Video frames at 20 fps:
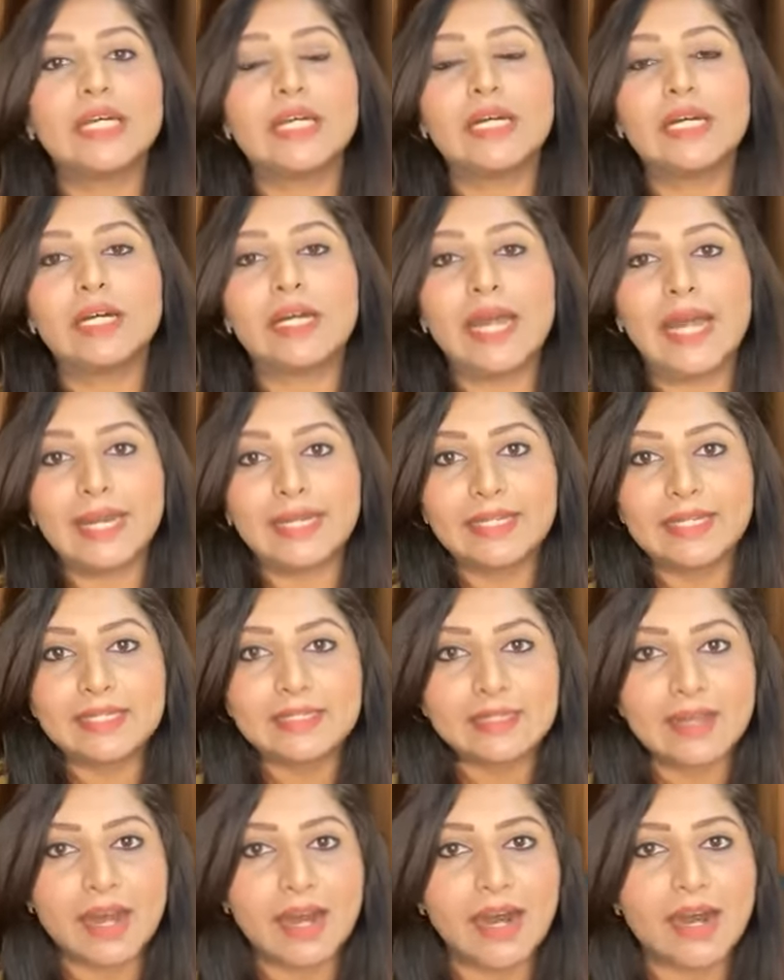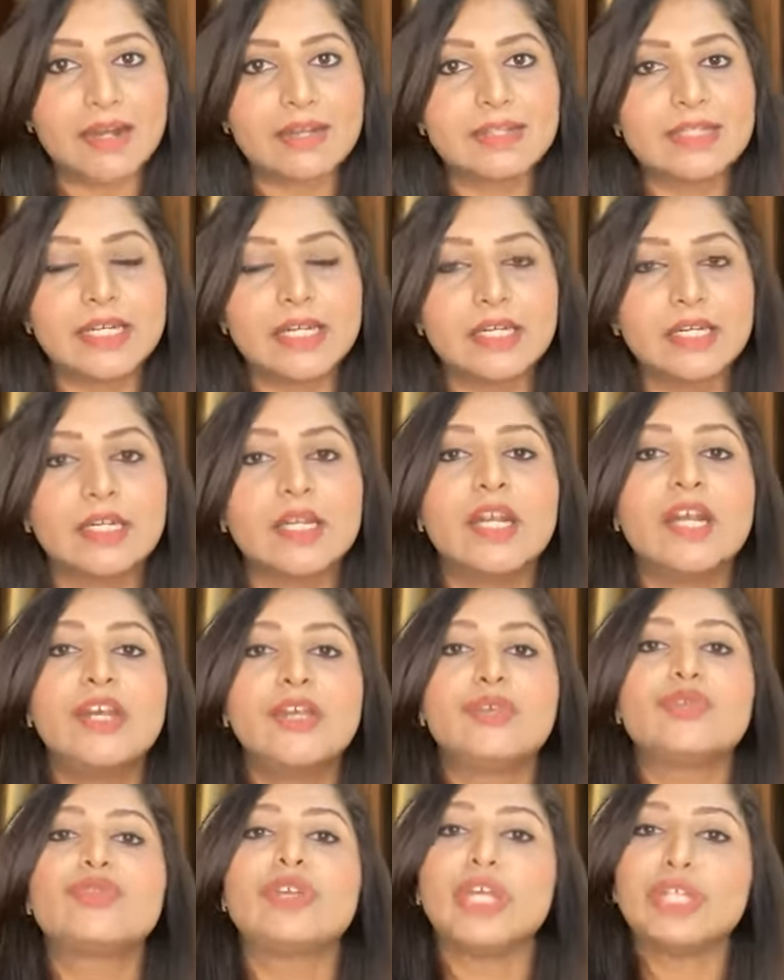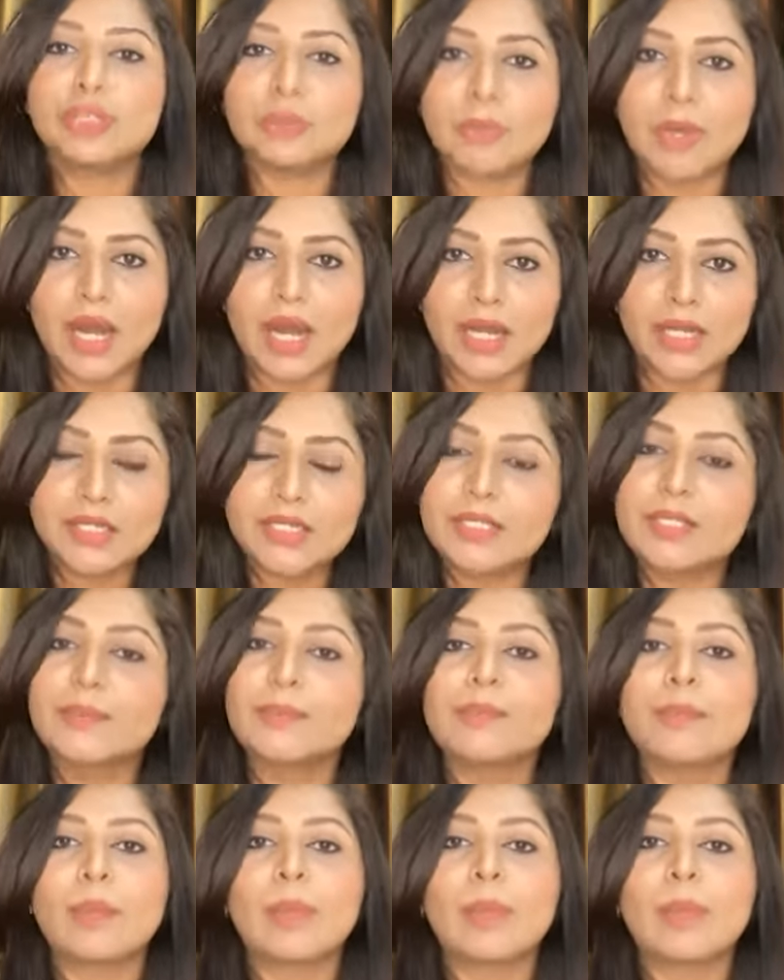acne scars and stretch marks,